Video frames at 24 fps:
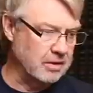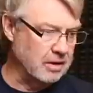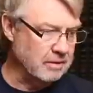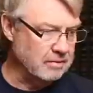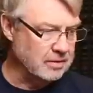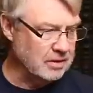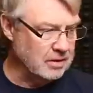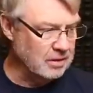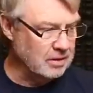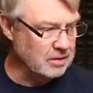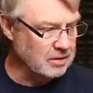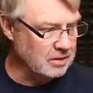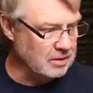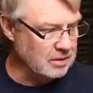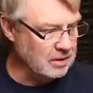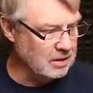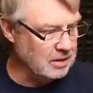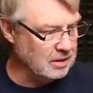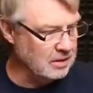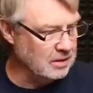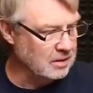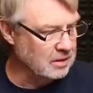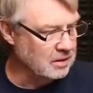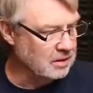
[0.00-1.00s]
and everything you
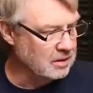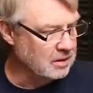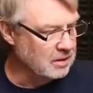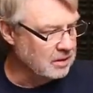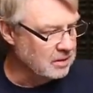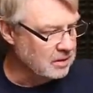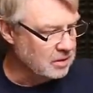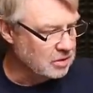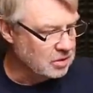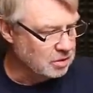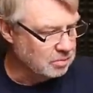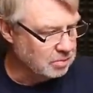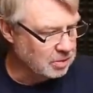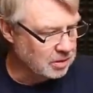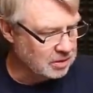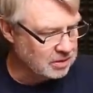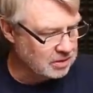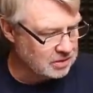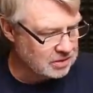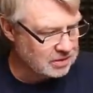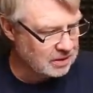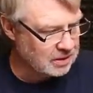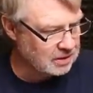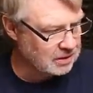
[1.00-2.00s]
need to put
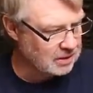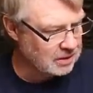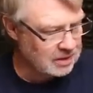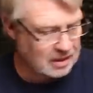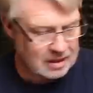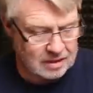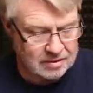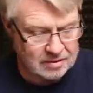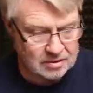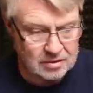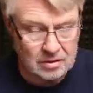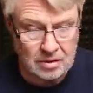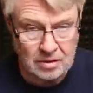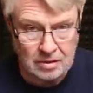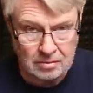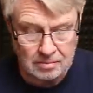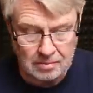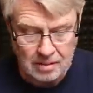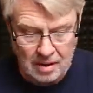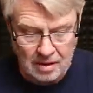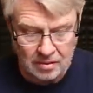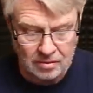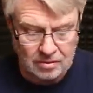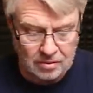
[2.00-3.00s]
this thing together. You can
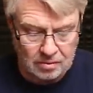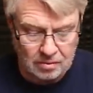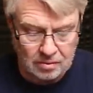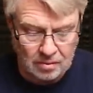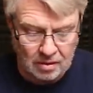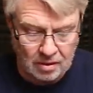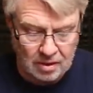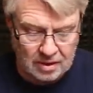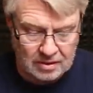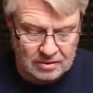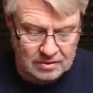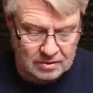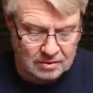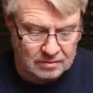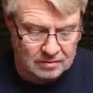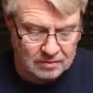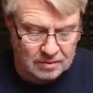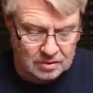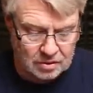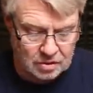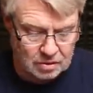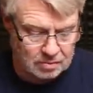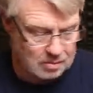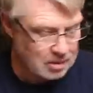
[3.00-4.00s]
mount the crossover
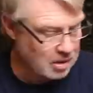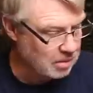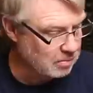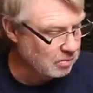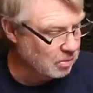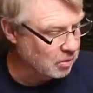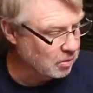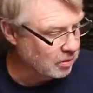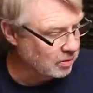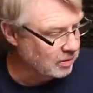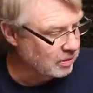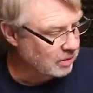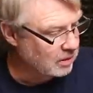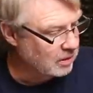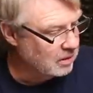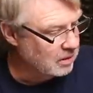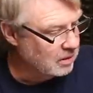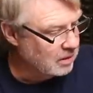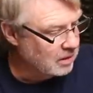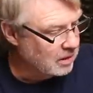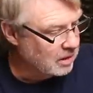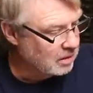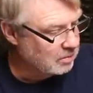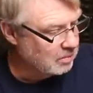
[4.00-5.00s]
on a small board
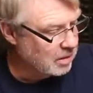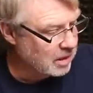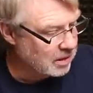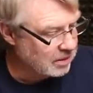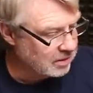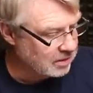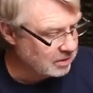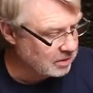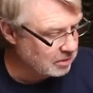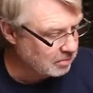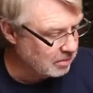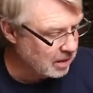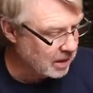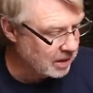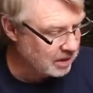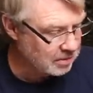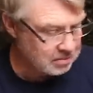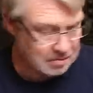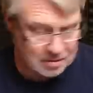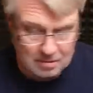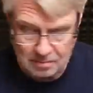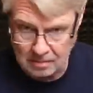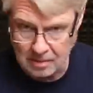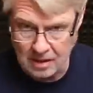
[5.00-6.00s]
and mount it in the
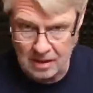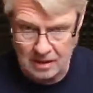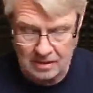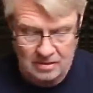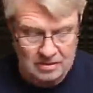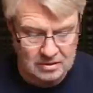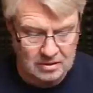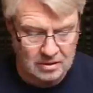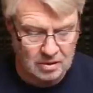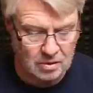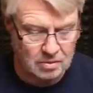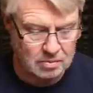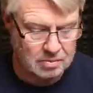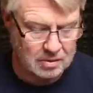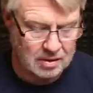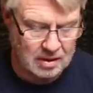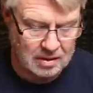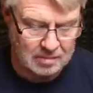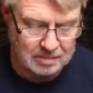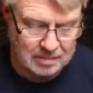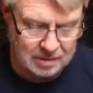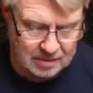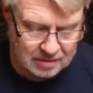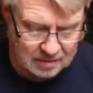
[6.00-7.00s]
bottom of the box, no
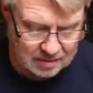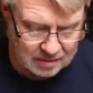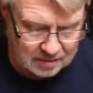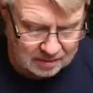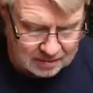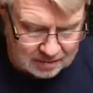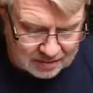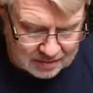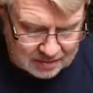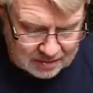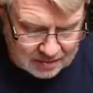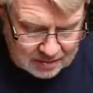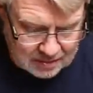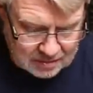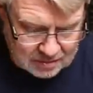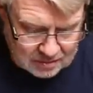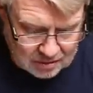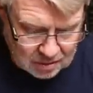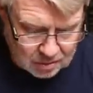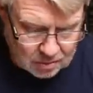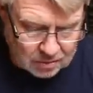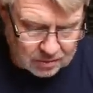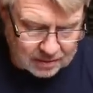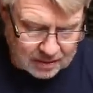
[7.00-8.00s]
problem at all.
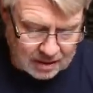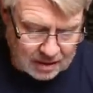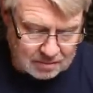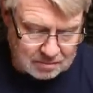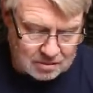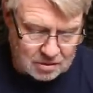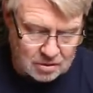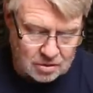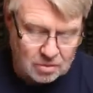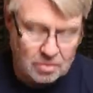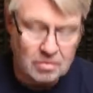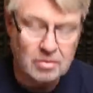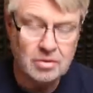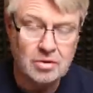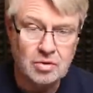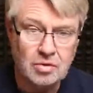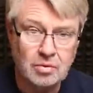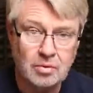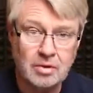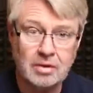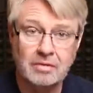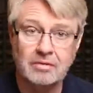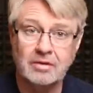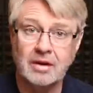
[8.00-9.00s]
Total came to
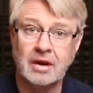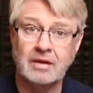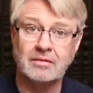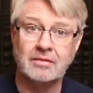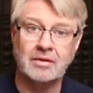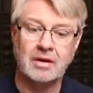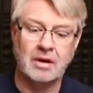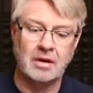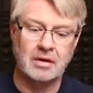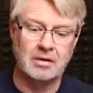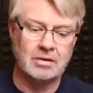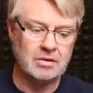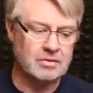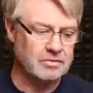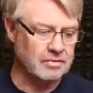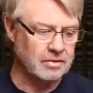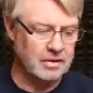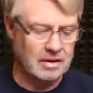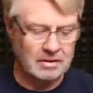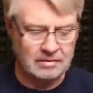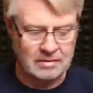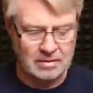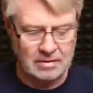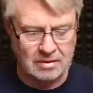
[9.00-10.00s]
$225
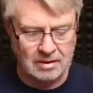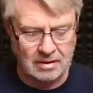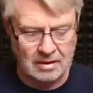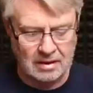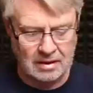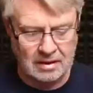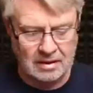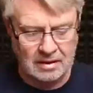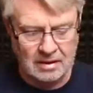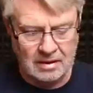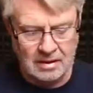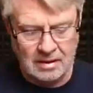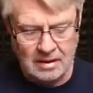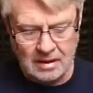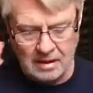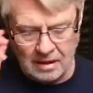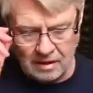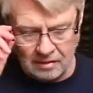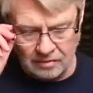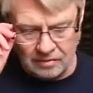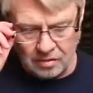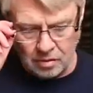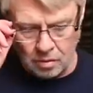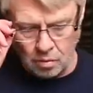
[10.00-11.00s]
for everything.
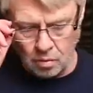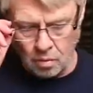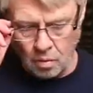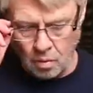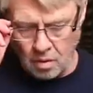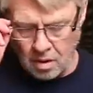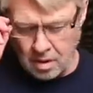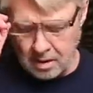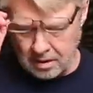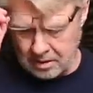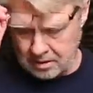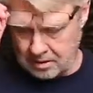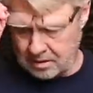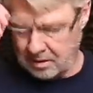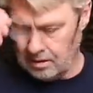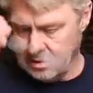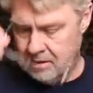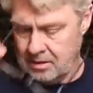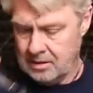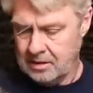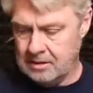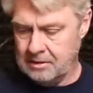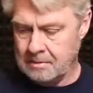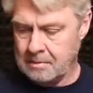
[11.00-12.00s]
If you want
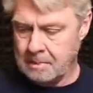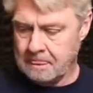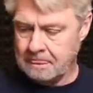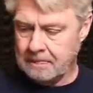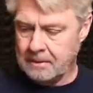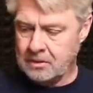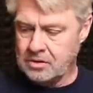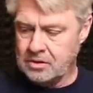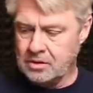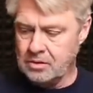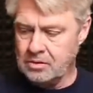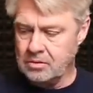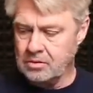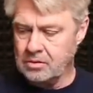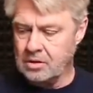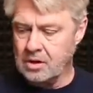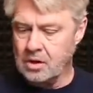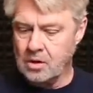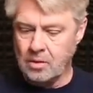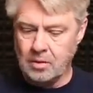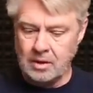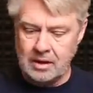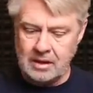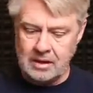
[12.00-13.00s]
to
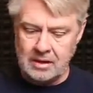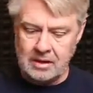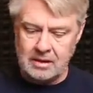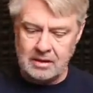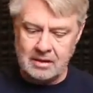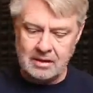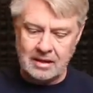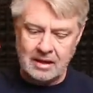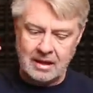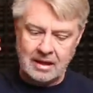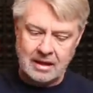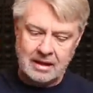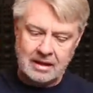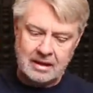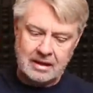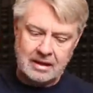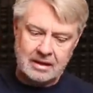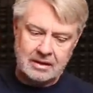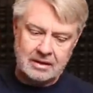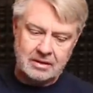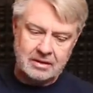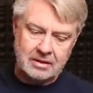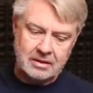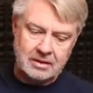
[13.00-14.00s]
go in
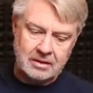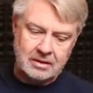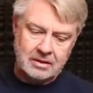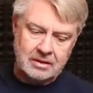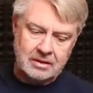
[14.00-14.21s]
and